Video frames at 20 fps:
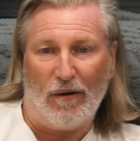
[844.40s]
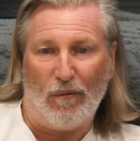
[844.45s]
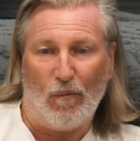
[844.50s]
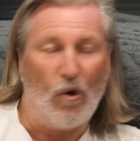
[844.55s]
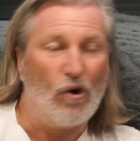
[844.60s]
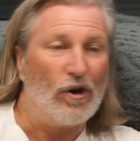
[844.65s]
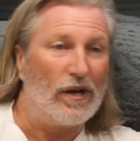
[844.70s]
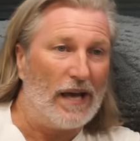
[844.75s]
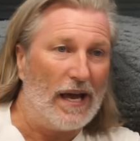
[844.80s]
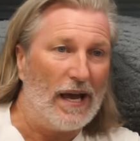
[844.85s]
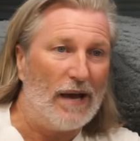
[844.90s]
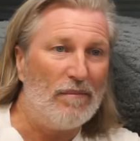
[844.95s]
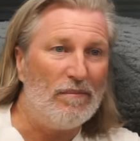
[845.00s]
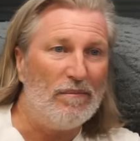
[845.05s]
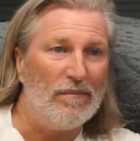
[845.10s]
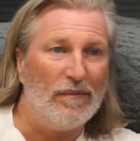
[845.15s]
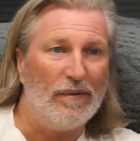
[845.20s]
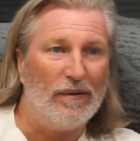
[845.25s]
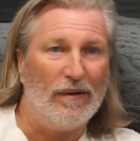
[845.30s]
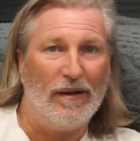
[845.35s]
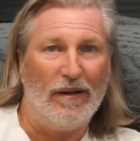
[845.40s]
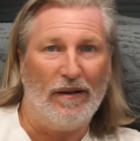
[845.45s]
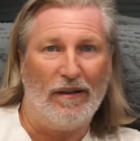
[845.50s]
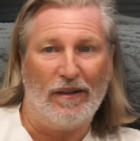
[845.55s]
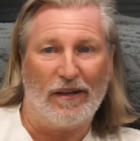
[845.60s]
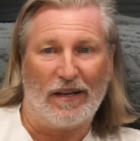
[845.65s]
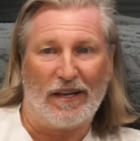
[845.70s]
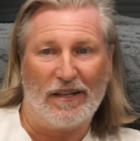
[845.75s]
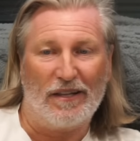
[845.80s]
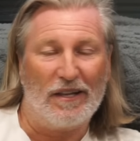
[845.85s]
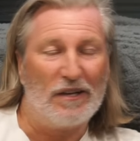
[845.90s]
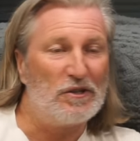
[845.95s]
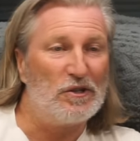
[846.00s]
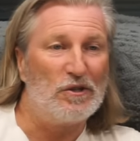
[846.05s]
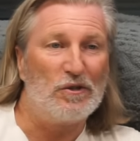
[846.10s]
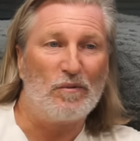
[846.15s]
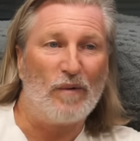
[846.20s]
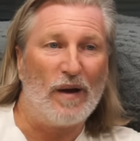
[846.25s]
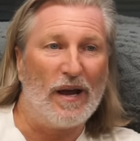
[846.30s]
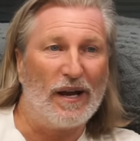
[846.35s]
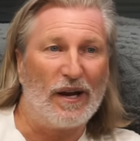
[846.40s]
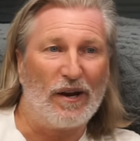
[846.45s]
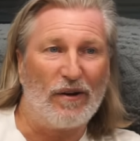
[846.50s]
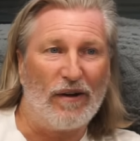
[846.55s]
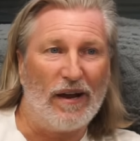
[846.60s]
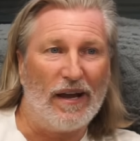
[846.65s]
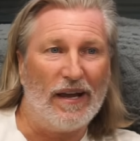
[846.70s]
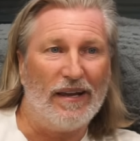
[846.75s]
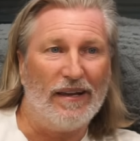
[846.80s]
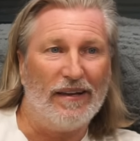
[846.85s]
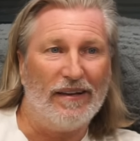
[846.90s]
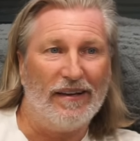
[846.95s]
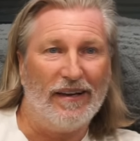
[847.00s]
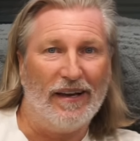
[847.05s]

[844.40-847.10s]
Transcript: one game. The conditions weren't great.